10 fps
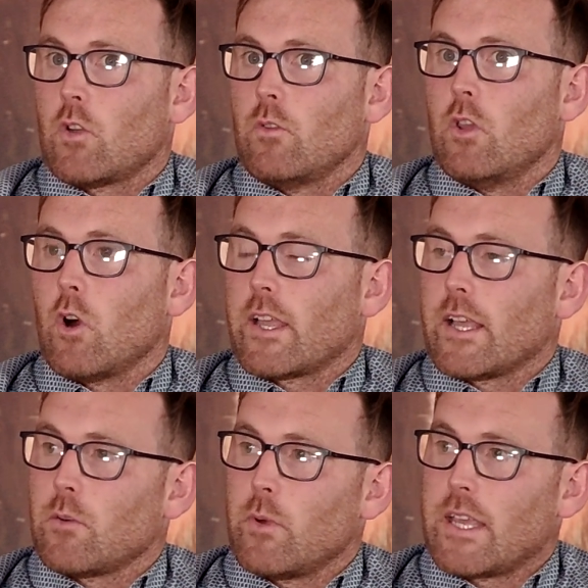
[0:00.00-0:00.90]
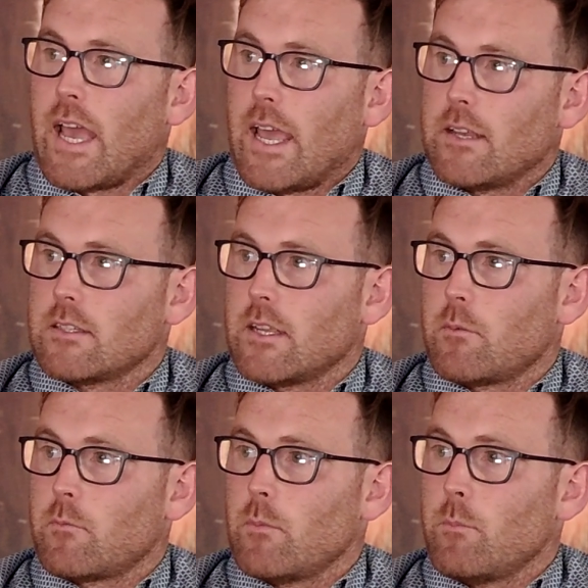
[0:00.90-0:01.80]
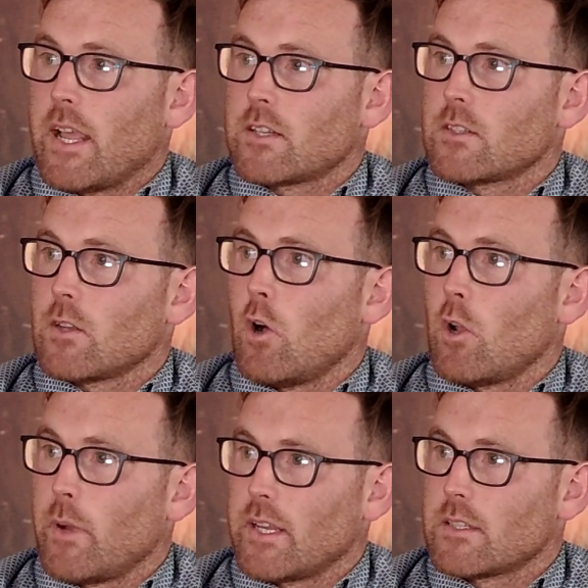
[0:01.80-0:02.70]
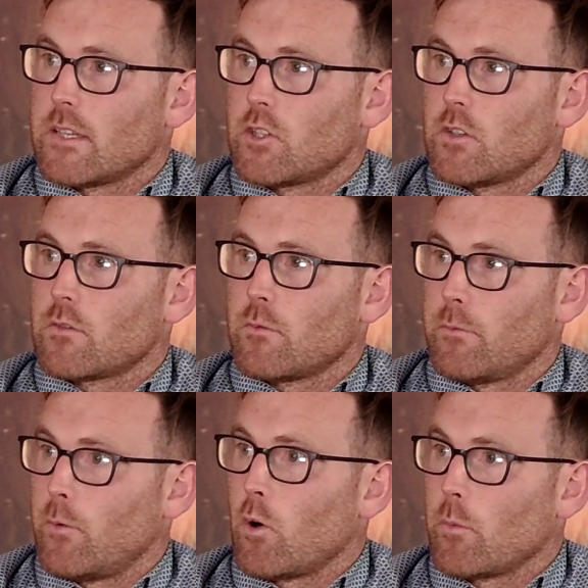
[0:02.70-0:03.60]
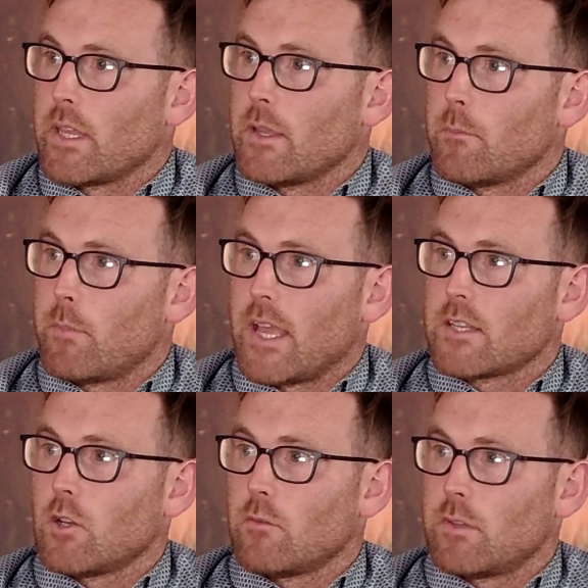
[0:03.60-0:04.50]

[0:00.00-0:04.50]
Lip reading: looking at the week ahead, it makes all my decisions for me based off